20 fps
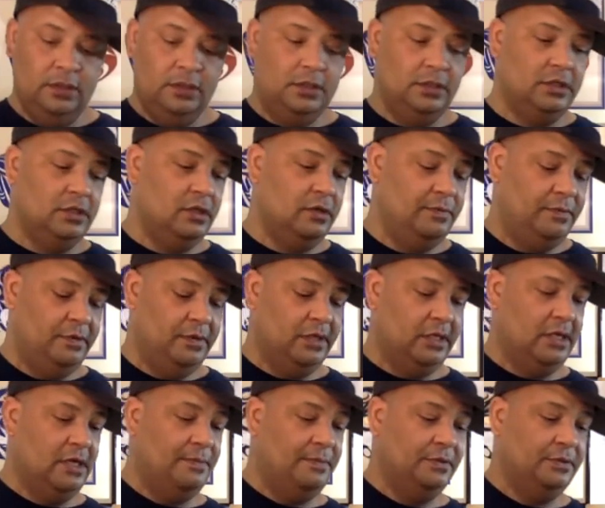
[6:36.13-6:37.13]
Just going to put a
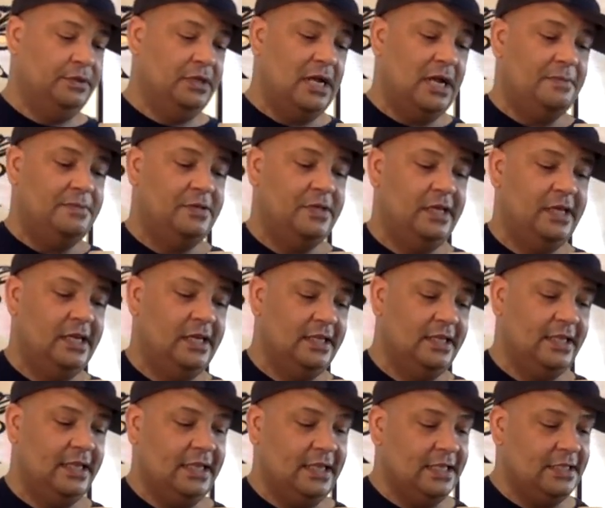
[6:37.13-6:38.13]
couple drops in it. I
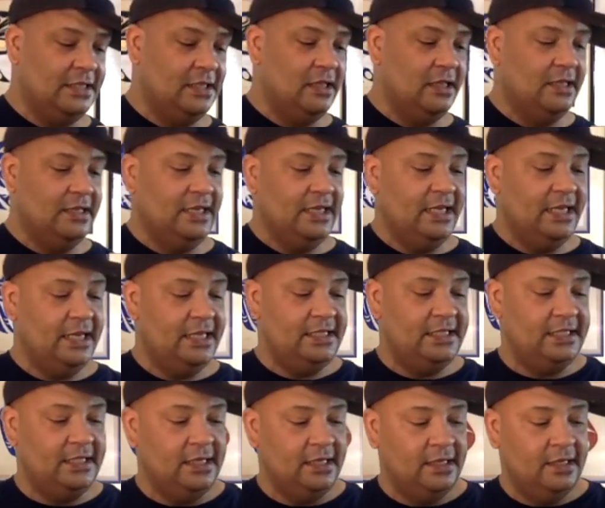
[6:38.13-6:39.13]
think that's all it
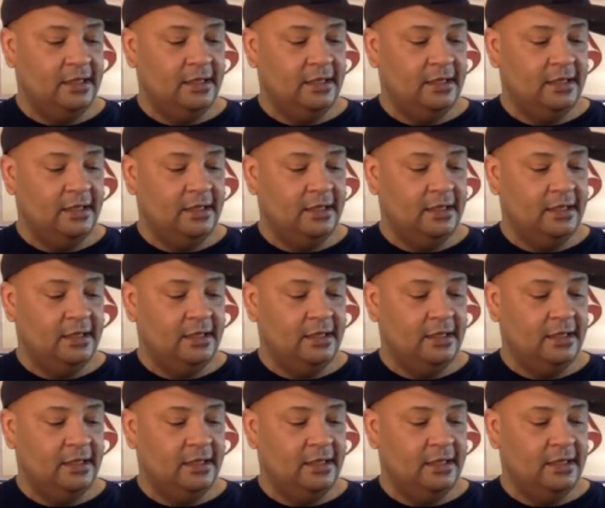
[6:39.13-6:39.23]
needs.